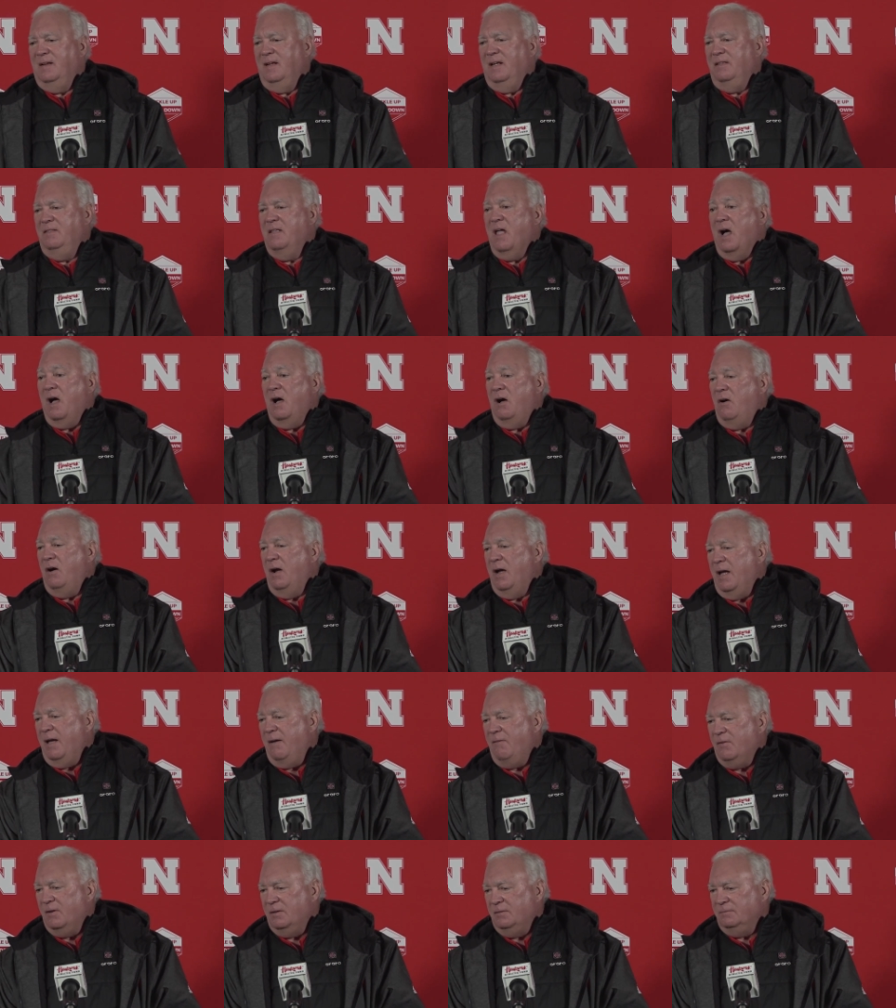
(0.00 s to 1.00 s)
collision sideline? No, I
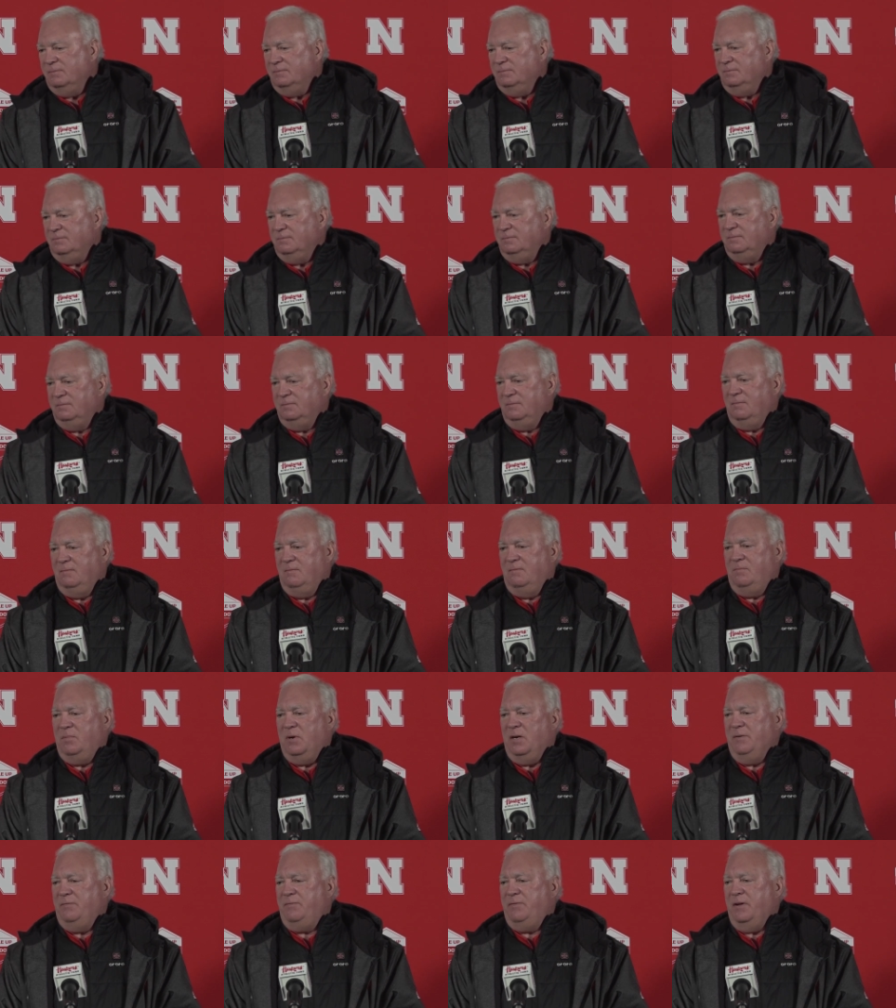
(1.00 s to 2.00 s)
haven't.
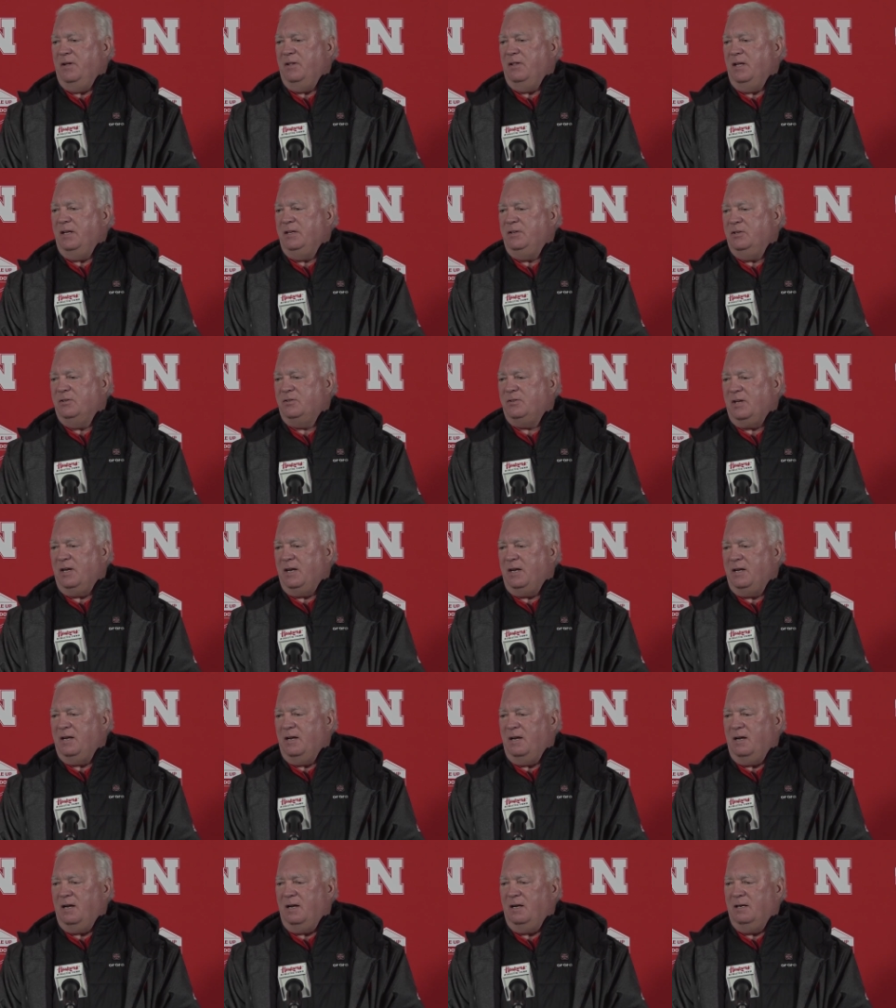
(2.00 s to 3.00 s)
But it felt like just like
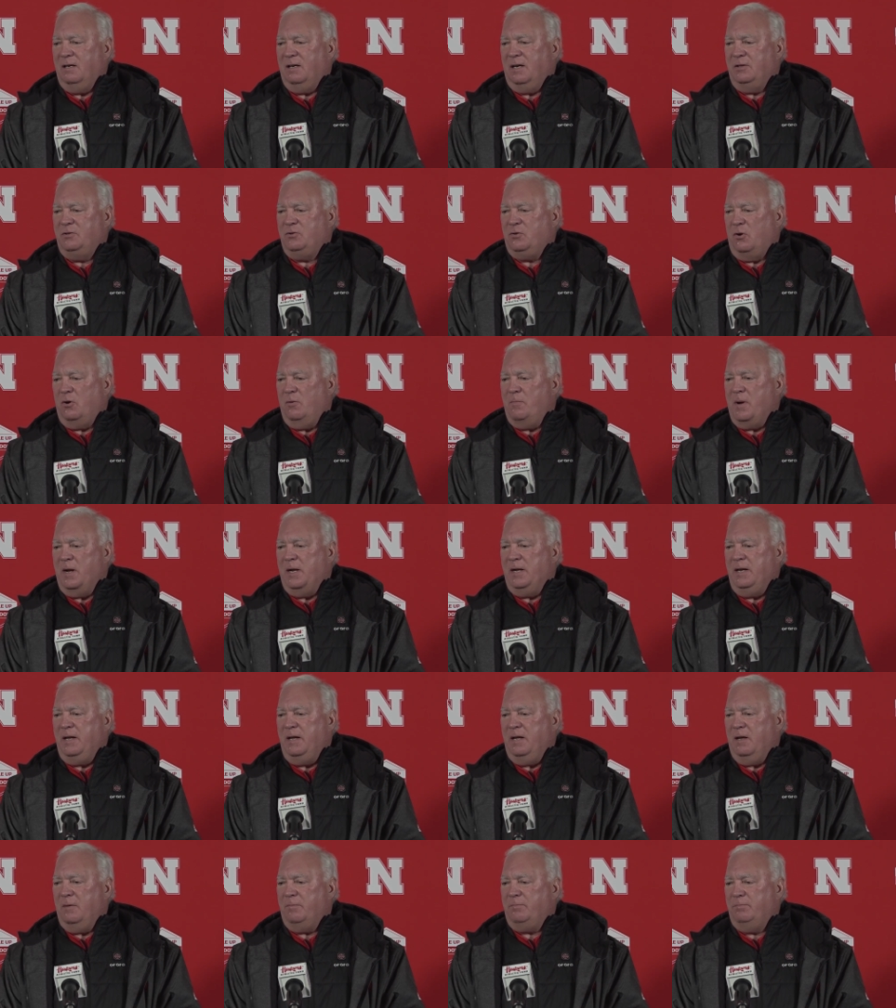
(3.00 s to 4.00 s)
uh, I tore my
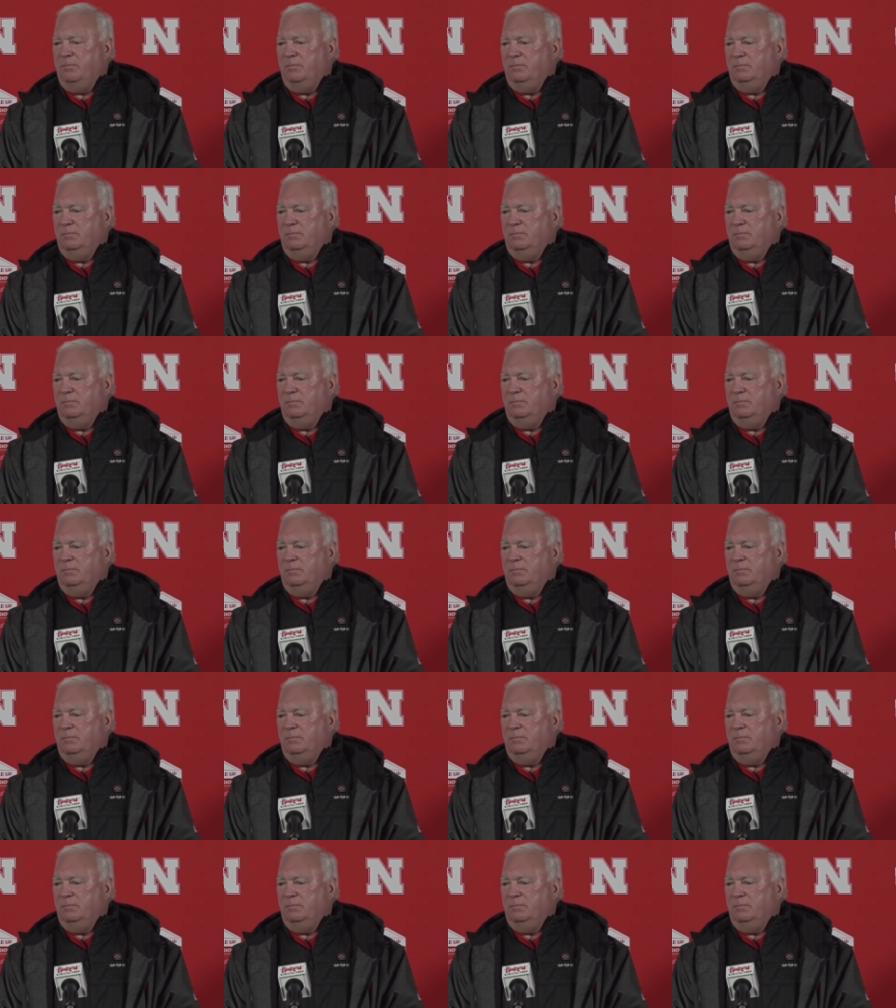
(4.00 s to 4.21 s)
knee up